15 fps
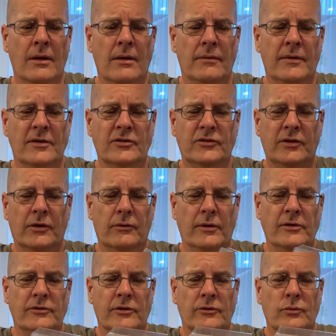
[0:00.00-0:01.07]
this
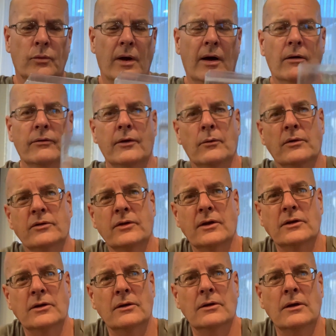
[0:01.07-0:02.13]
series as well, there was
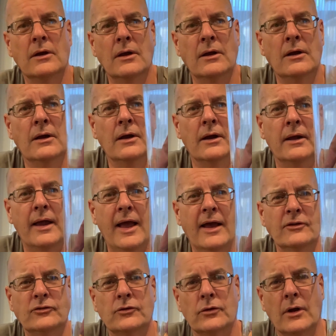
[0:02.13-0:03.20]
a
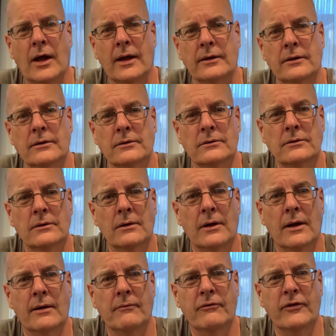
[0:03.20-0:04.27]
astronaut
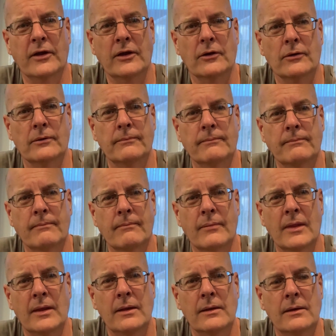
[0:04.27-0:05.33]
figure,
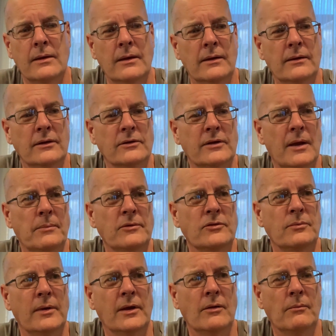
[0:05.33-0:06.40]
and this happens to
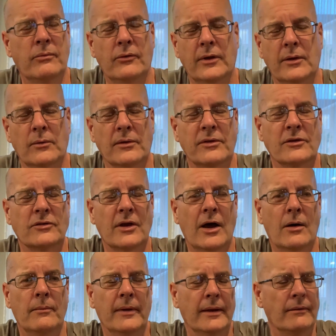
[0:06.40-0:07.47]
be complete with his
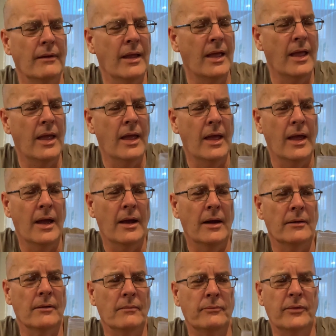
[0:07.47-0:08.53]
helmet.
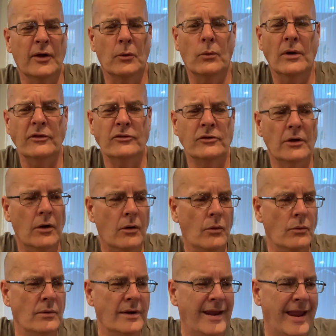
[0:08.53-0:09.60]
There was no
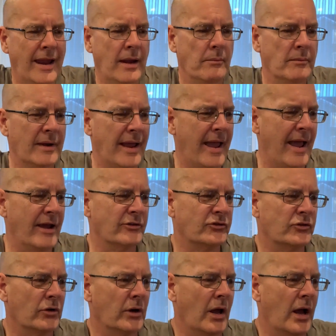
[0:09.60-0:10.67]
named
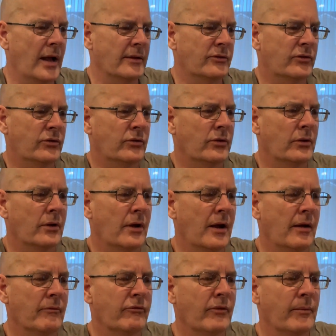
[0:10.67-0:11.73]
astronauts
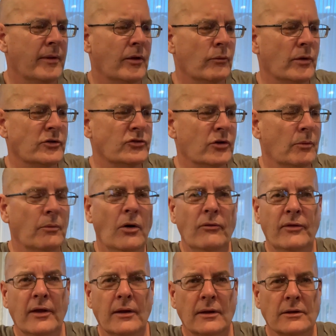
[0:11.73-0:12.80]
from the original
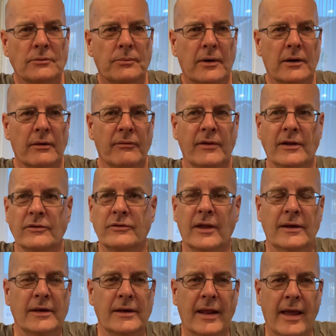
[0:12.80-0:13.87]
movie as part of these. They
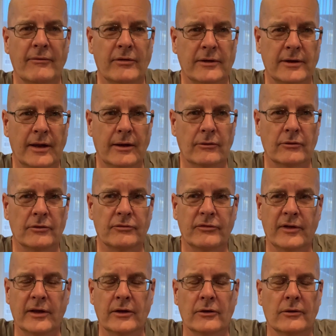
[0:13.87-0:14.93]
didn't have a Taylor
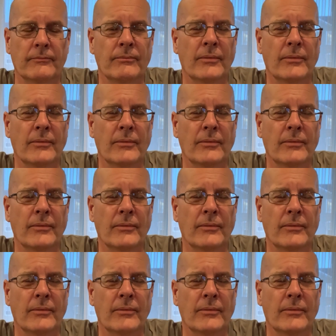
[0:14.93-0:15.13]
figure